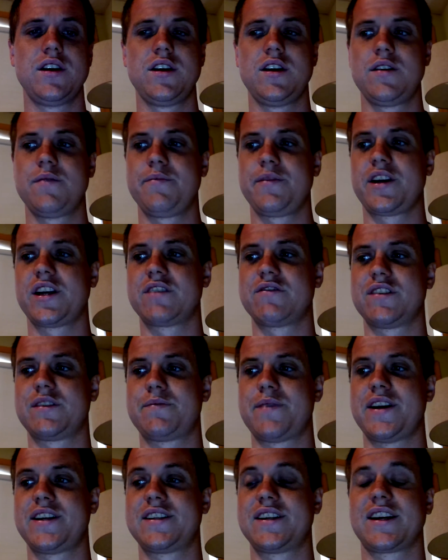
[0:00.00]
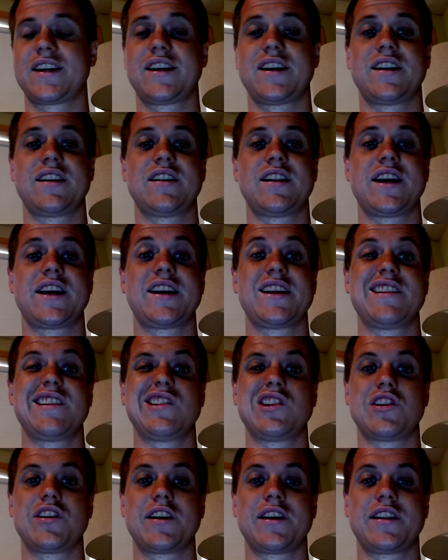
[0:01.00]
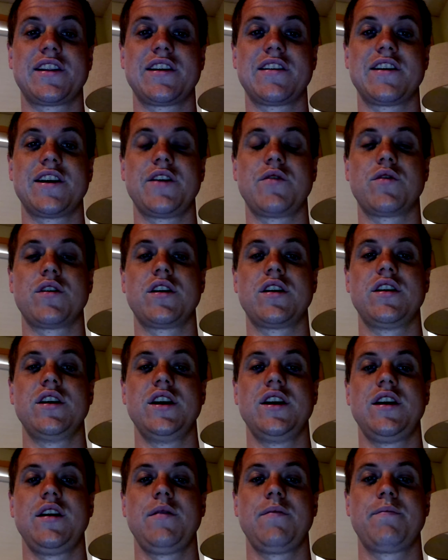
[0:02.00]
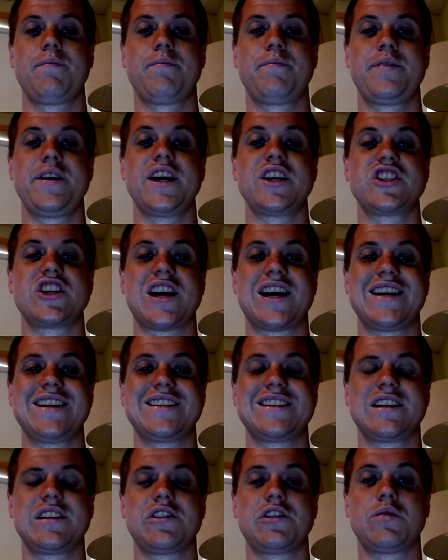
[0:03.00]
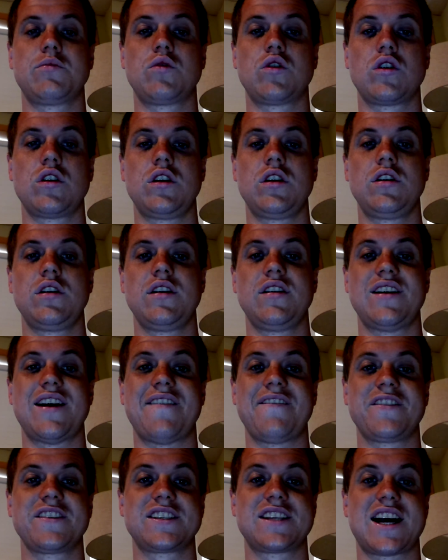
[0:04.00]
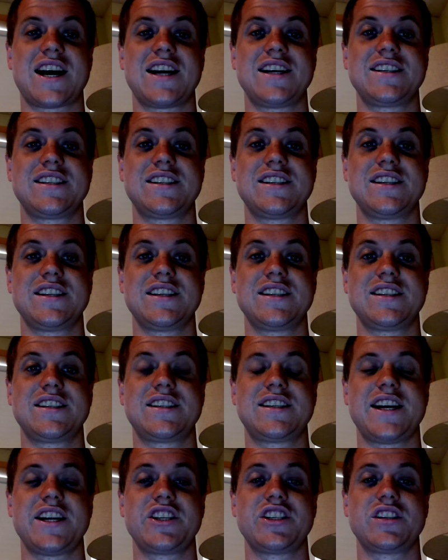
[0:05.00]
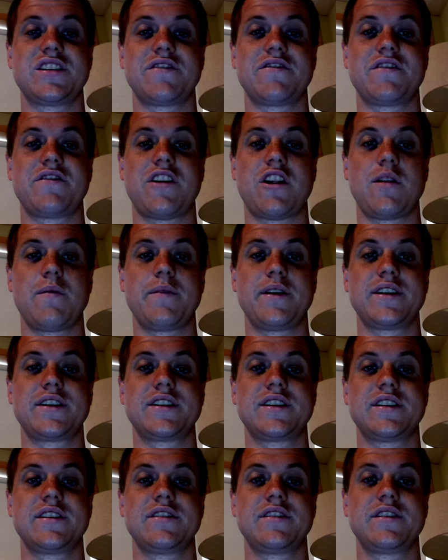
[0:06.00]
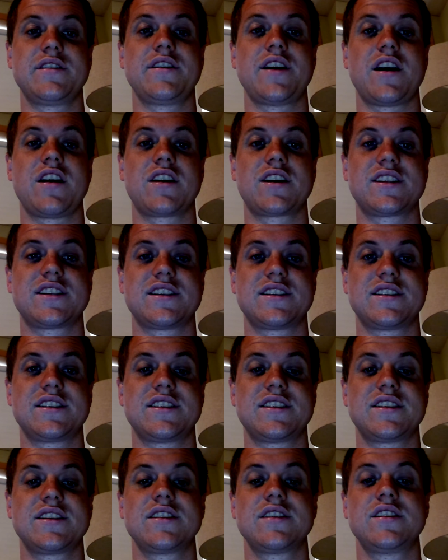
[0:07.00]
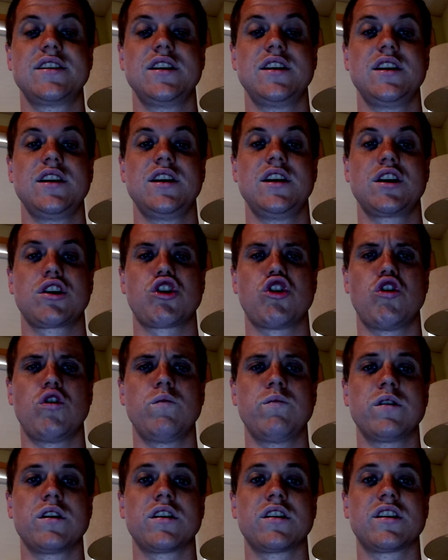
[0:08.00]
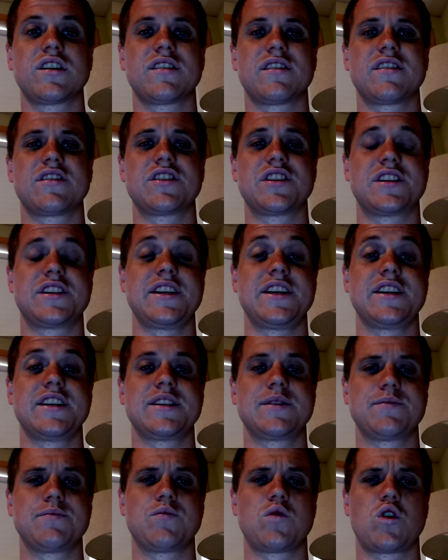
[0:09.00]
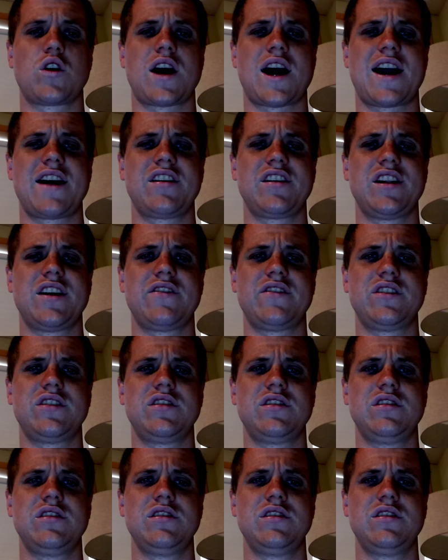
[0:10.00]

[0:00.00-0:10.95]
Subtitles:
because it's basic and in the learning theory, where Piaget is a little more emphasized in his stages of development, and Erikson's and Kohlberg are just seen as more higher level,